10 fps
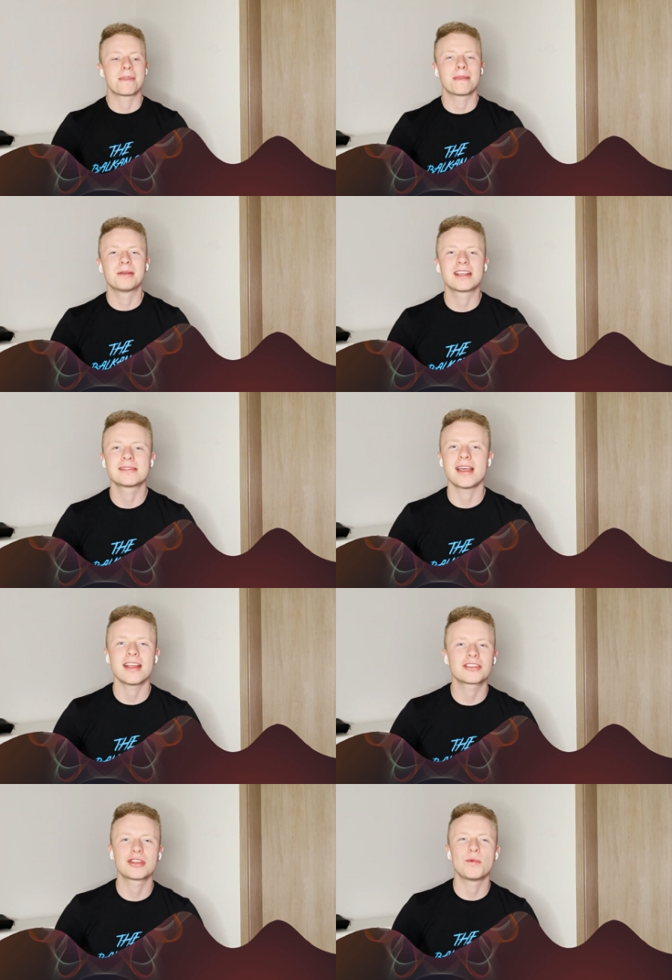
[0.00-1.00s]
Because I
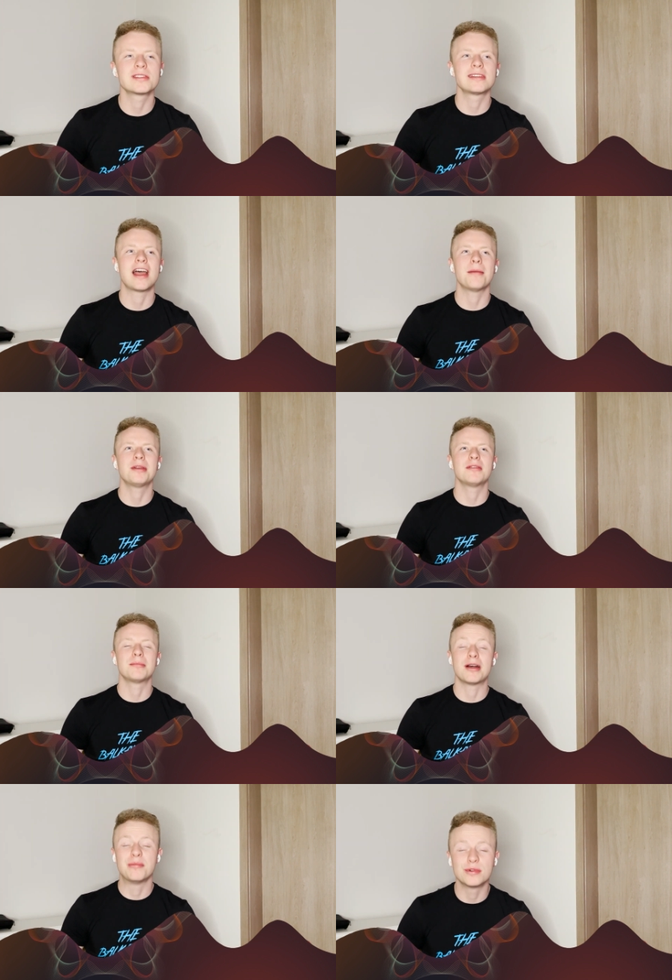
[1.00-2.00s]
actually wasn't happy with
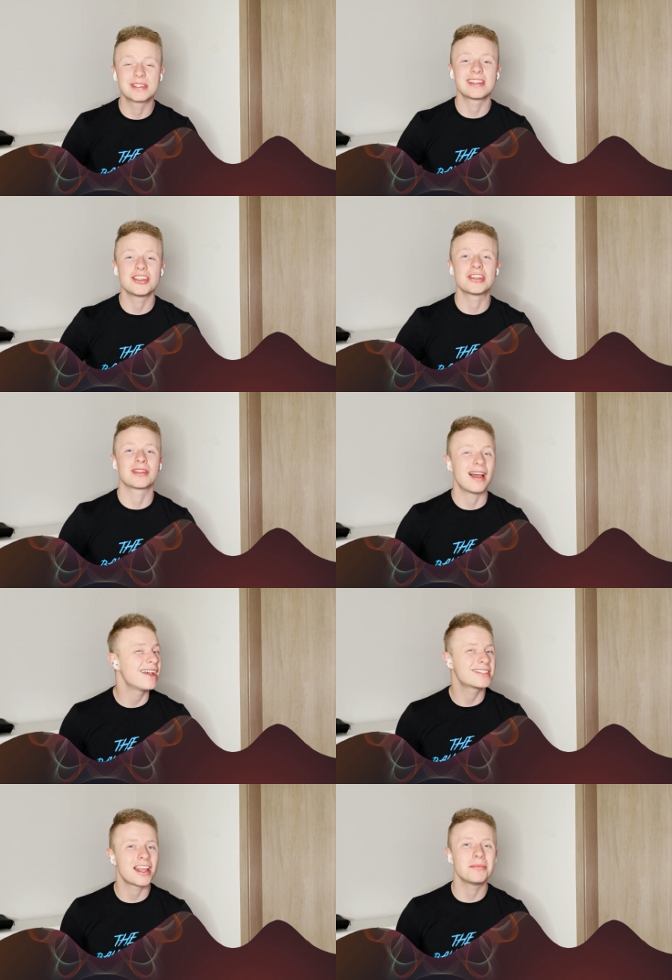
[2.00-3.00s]
Mahmoud's staging
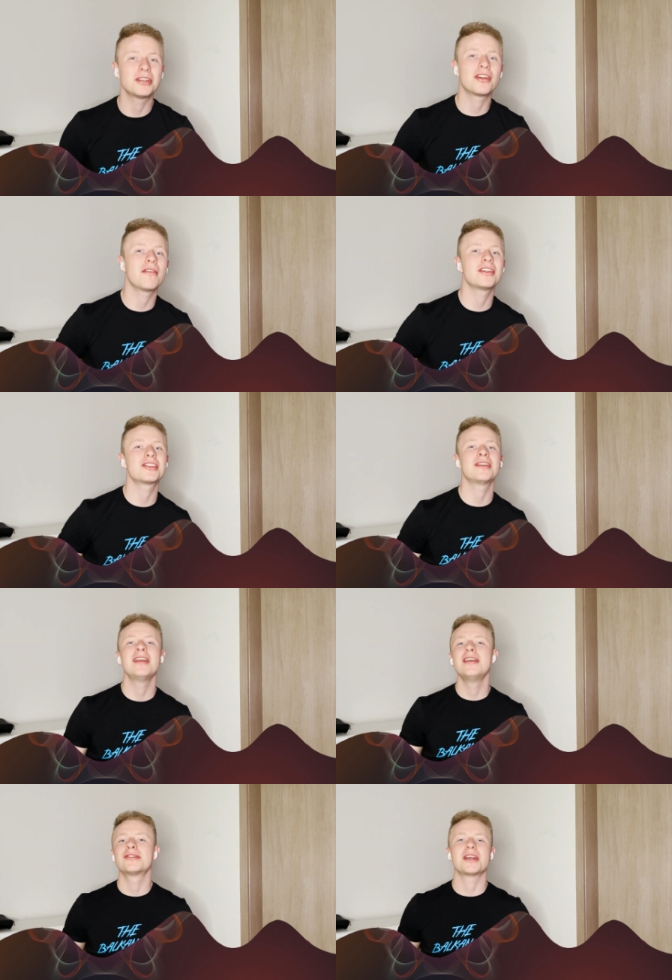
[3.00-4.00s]
last time in Eurovision,
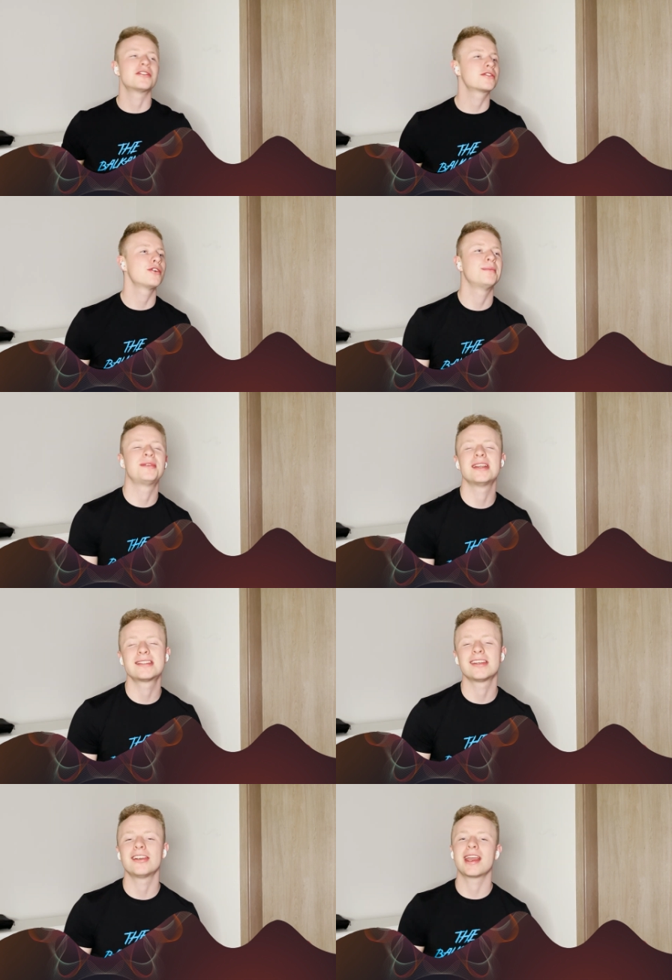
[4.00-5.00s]
so I just hope
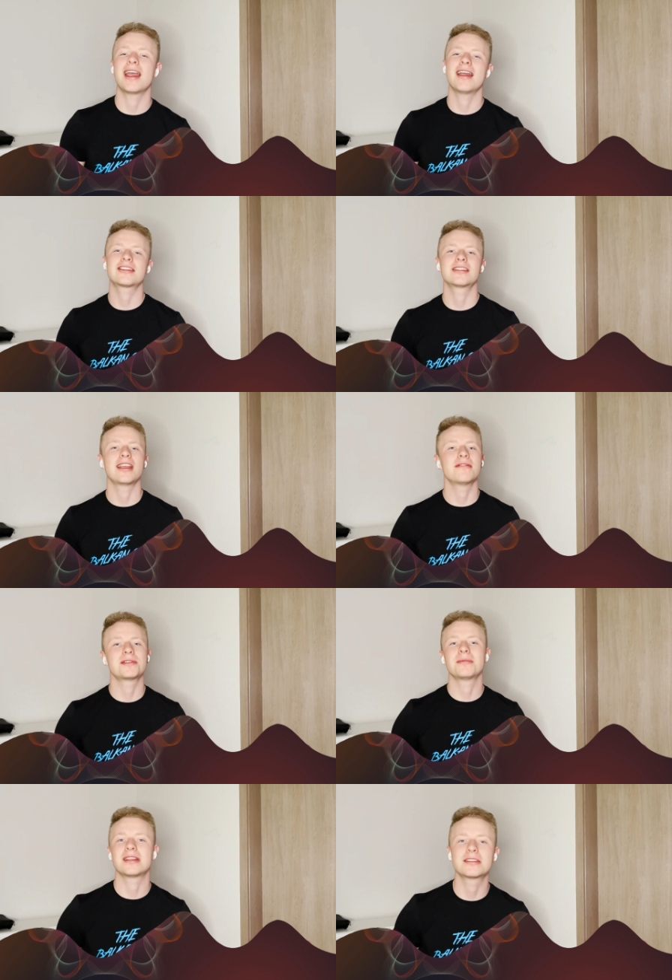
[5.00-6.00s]
this year they actually have
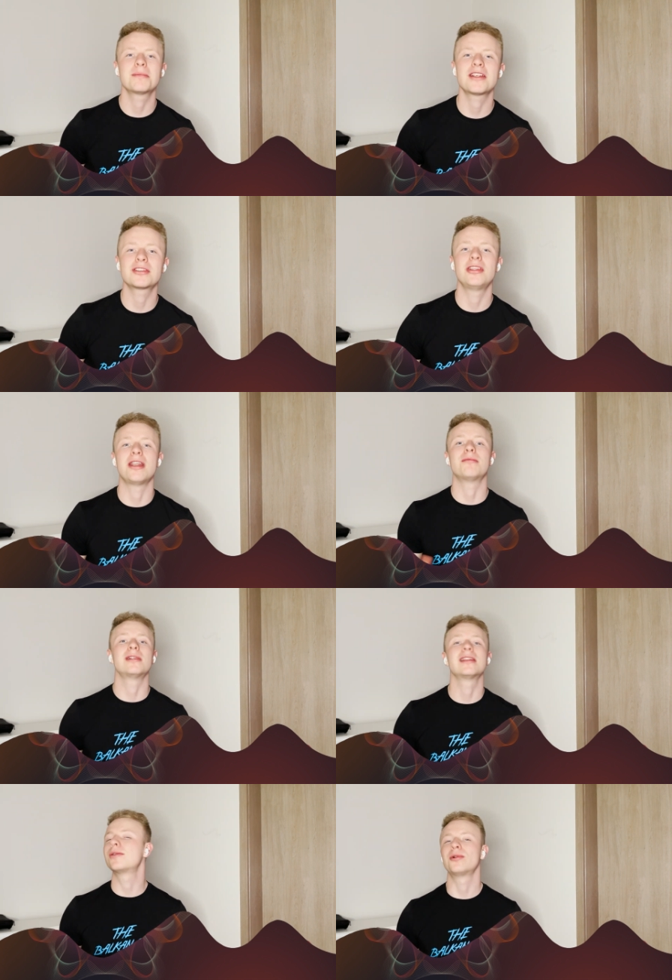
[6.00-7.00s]
something special and a
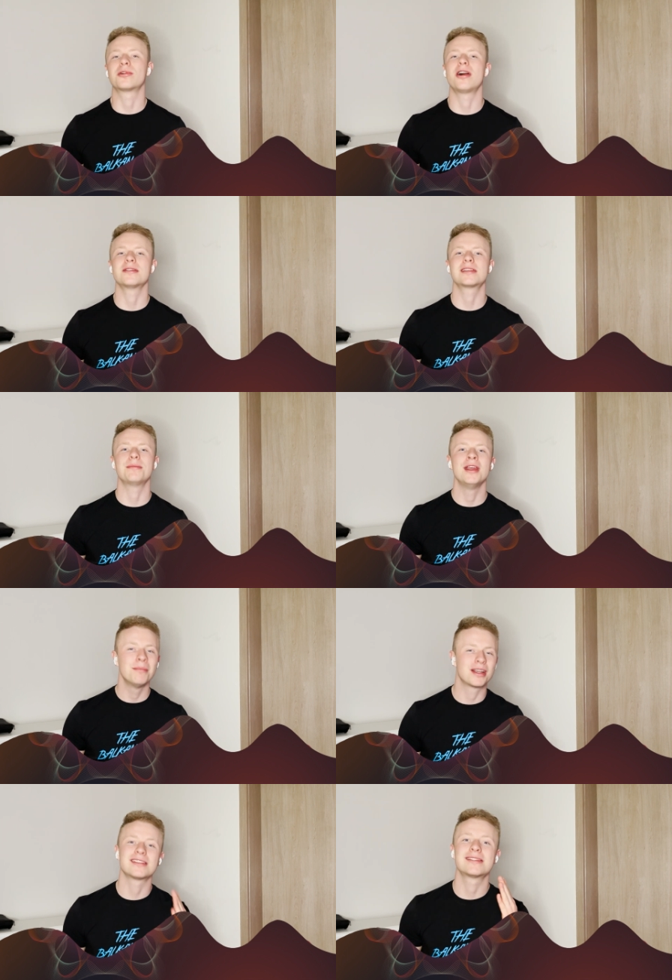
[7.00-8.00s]
really cool concept,
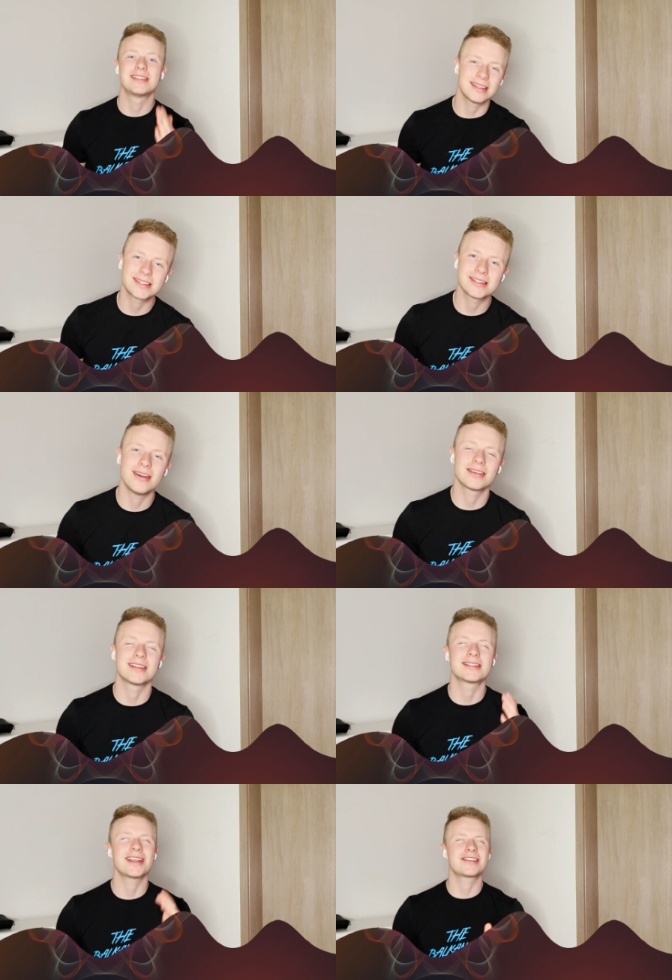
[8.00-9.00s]
because this song
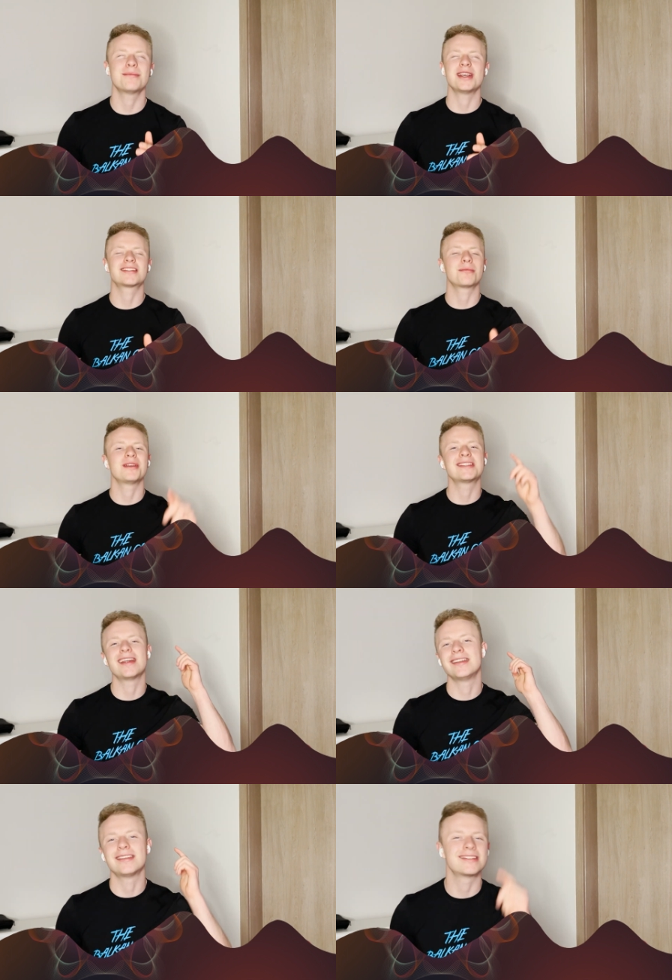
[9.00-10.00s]
is such a masterpiece
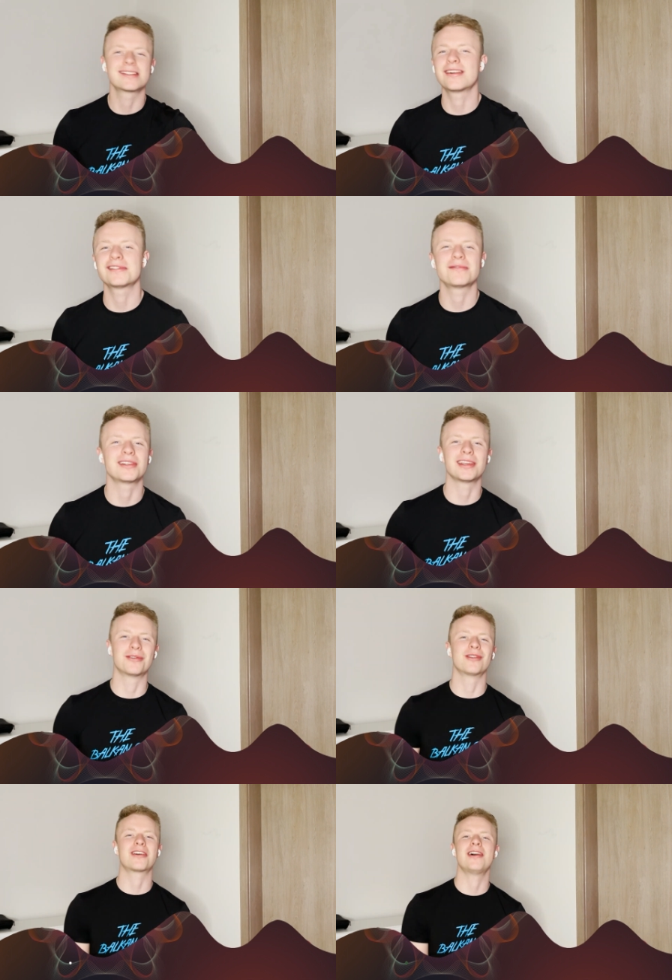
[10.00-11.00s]
and it deserves a really
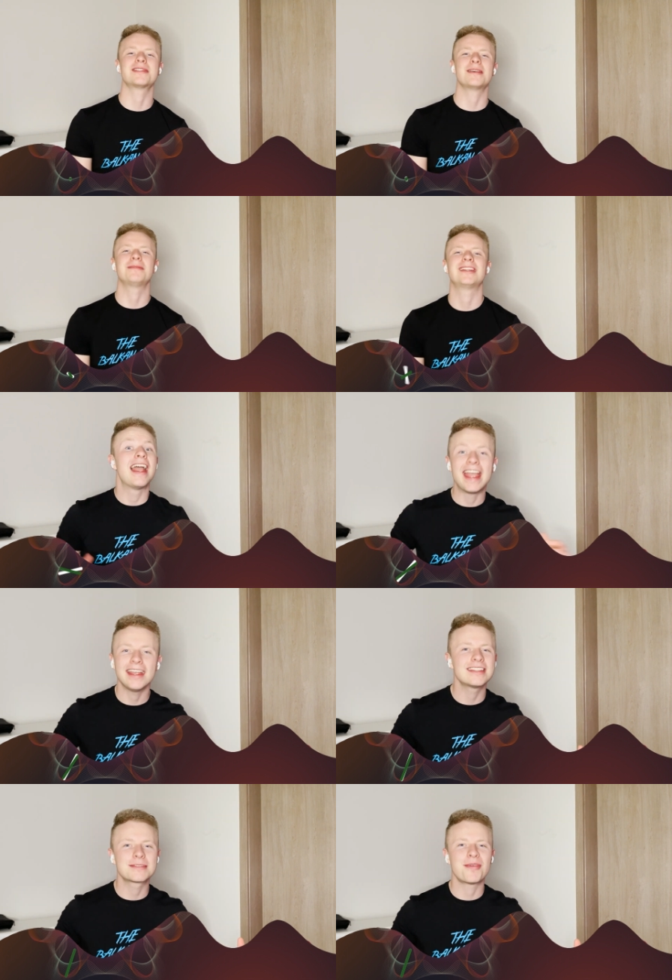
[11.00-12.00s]
cool concept.
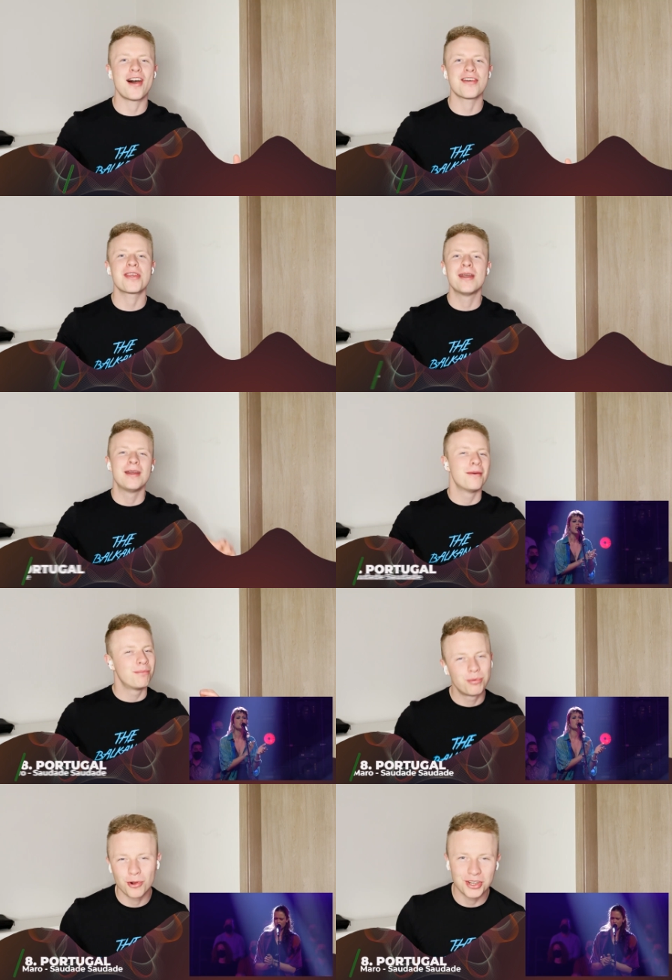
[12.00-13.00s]
8th spot,
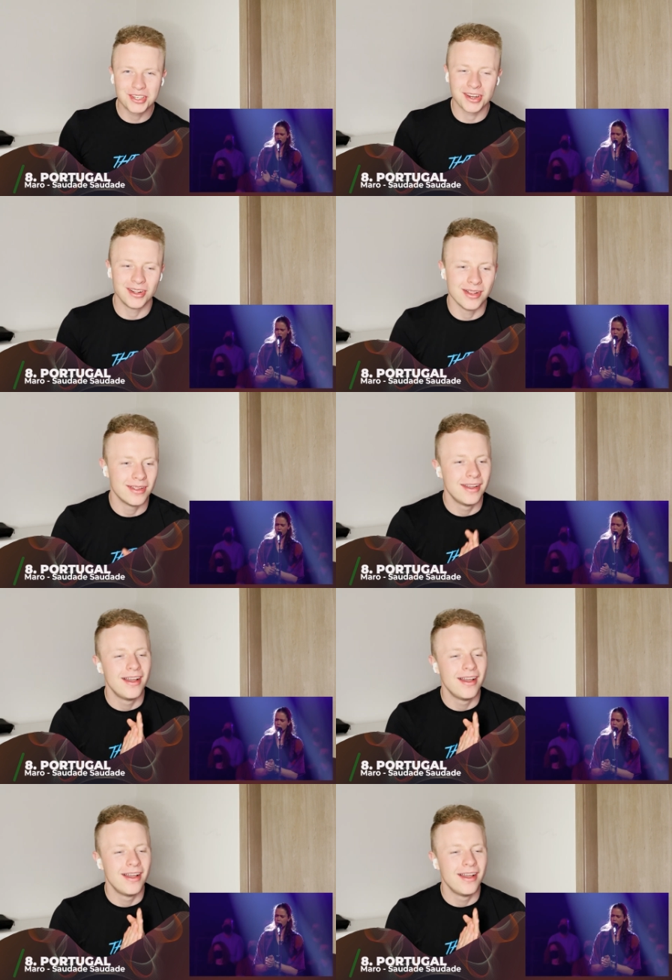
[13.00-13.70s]
Portugal.